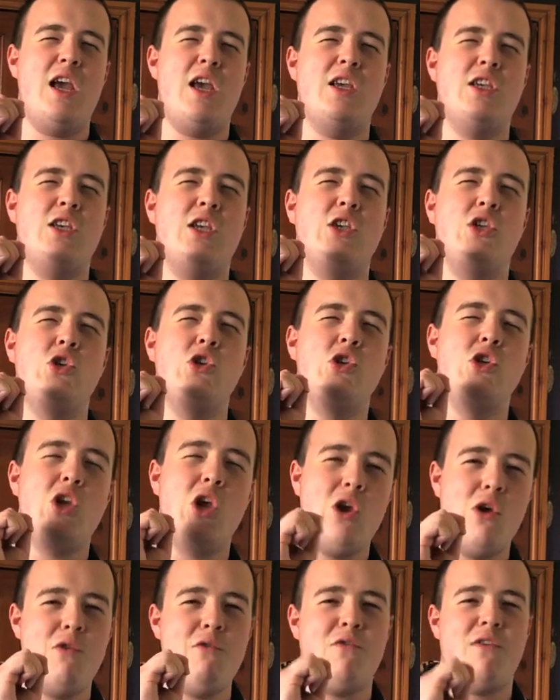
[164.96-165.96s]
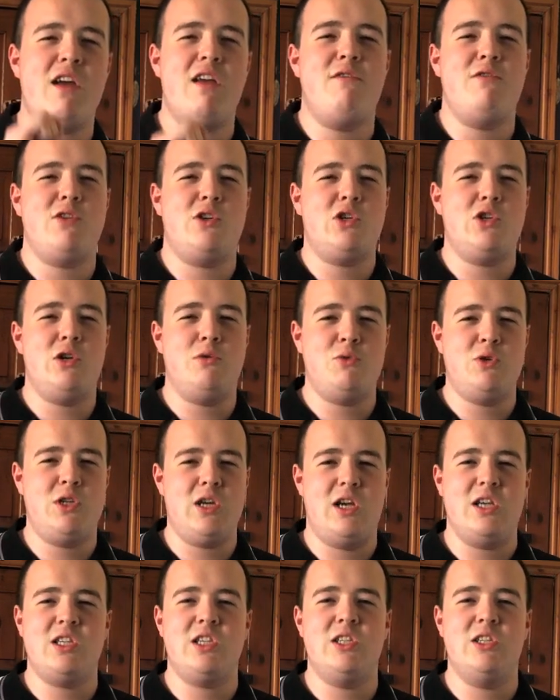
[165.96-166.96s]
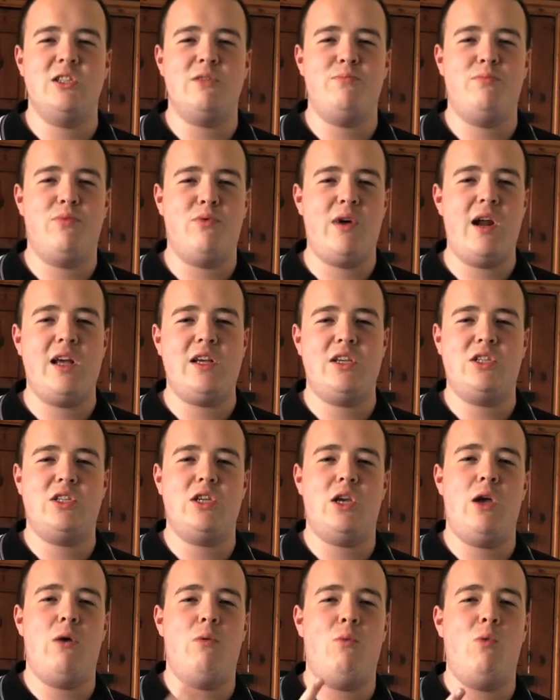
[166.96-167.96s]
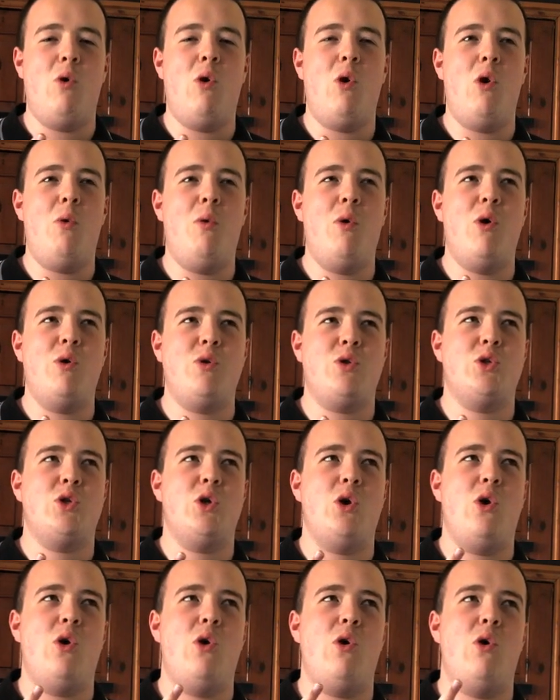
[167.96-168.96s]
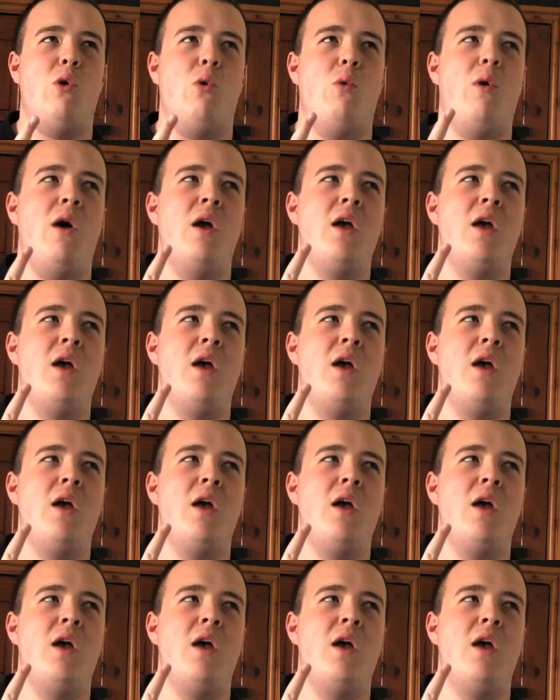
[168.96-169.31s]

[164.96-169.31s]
his new favourite subject since Brexit, World War II